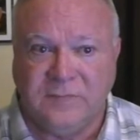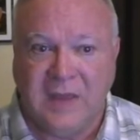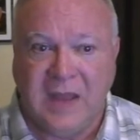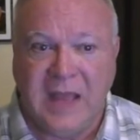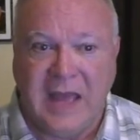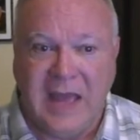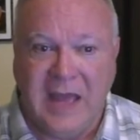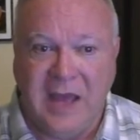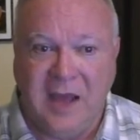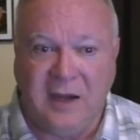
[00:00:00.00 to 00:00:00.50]

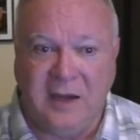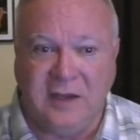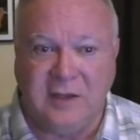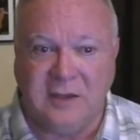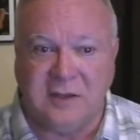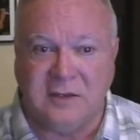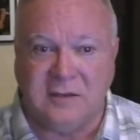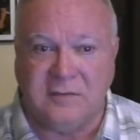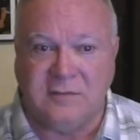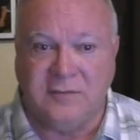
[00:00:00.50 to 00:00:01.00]
Hell
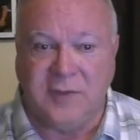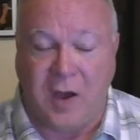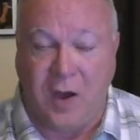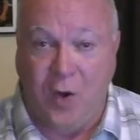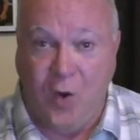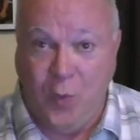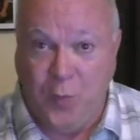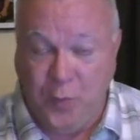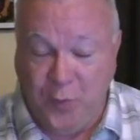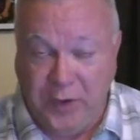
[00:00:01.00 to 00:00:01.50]
is the
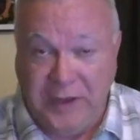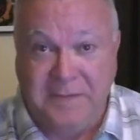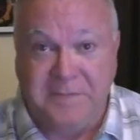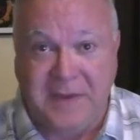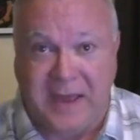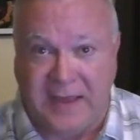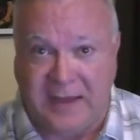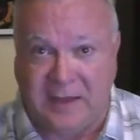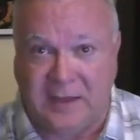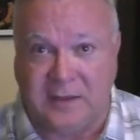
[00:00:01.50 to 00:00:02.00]
home we
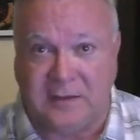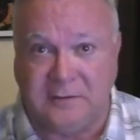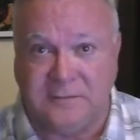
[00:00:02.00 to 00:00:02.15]
make.